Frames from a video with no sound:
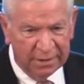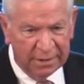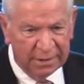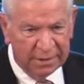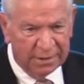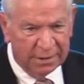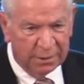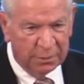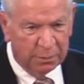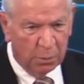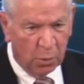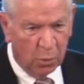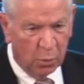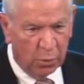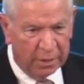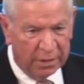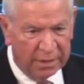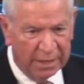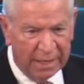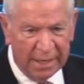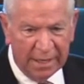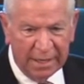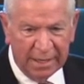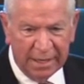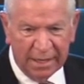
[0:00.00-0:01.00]
it's pointing
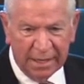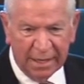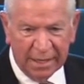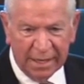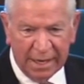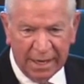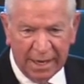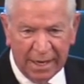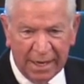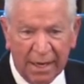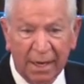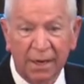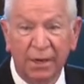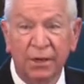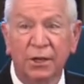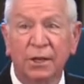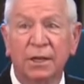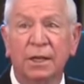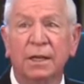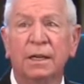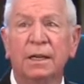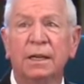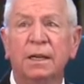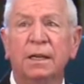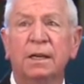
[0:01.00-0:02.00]
down at a guy
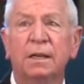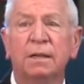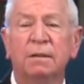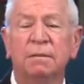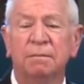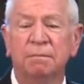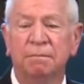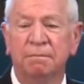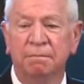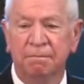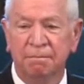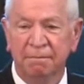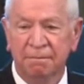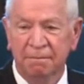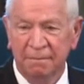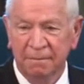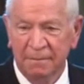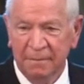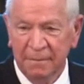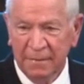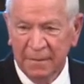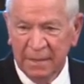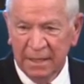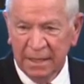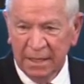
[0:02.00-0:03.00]
looking up.
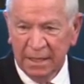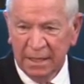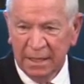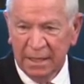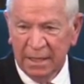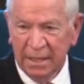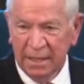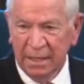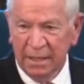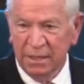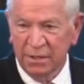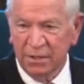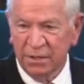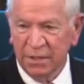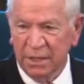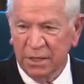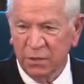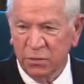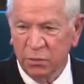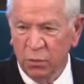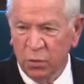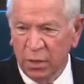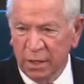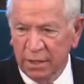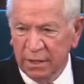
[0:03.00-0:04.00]
And it says,
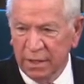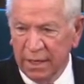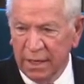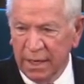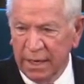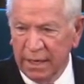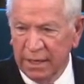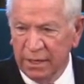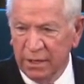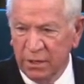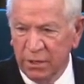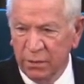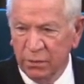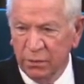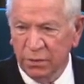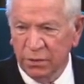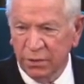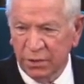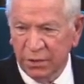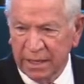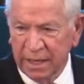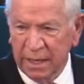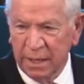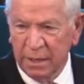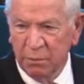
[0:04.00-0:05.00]
One day you will
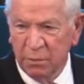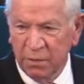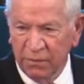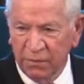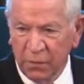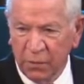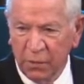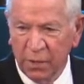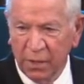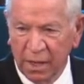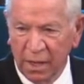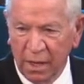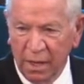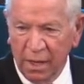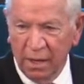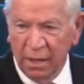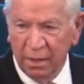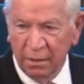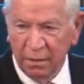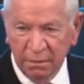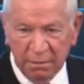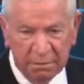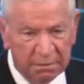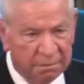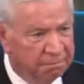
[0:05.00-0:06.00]
stand before God.
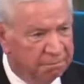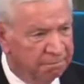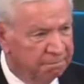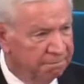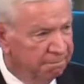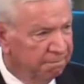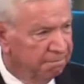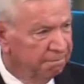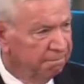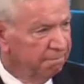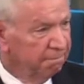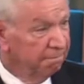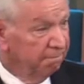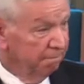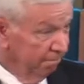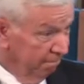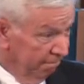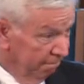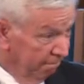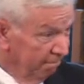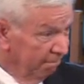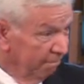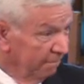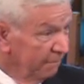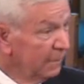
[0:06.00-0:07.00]

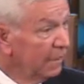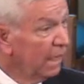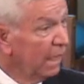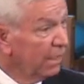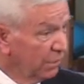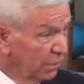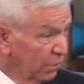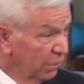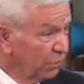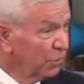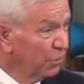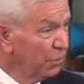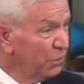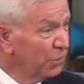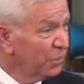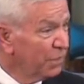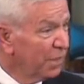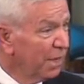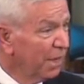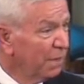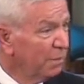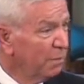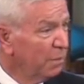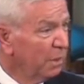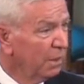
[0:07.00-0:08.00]
That's the true
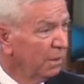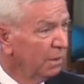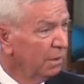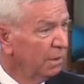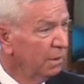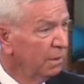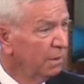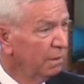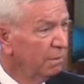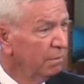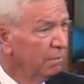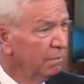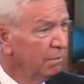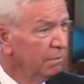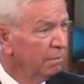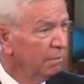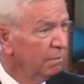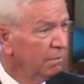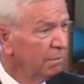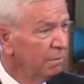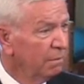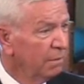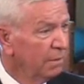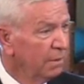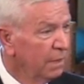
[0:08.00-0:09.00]
statement.
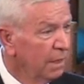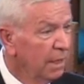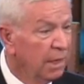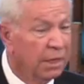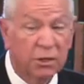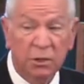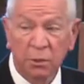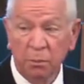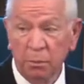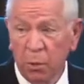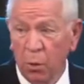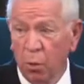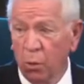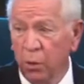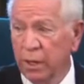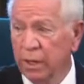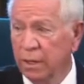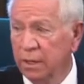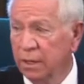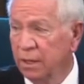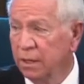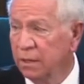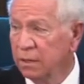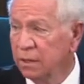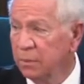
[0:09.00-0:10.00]
It's appointed
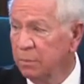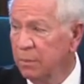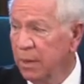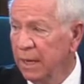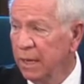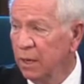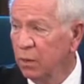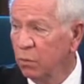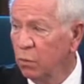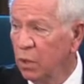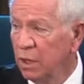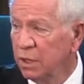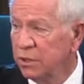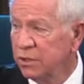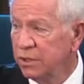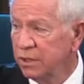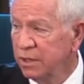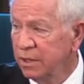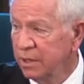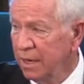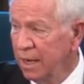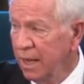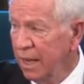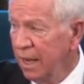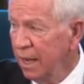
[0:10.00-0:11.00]
unto man once to
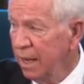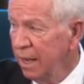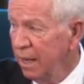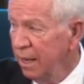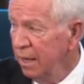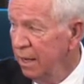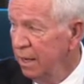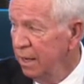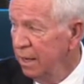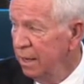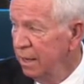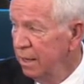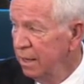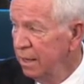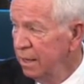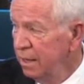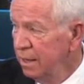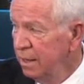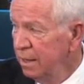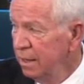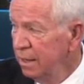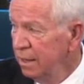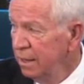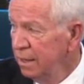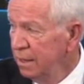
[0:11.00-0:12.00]
die.
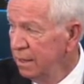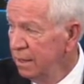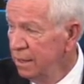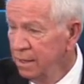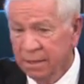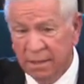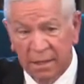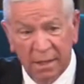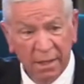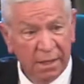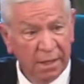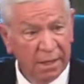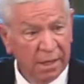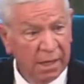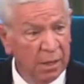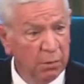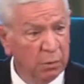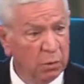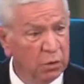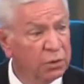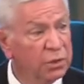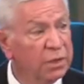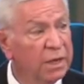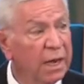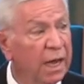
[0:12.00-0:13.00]

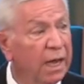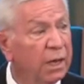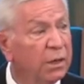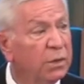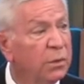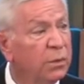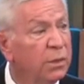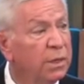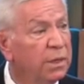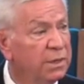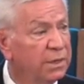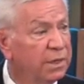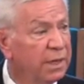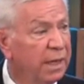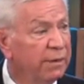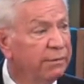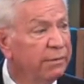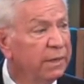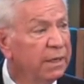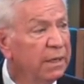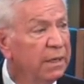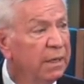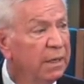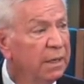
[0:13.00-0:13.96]
Hebrews 9 27.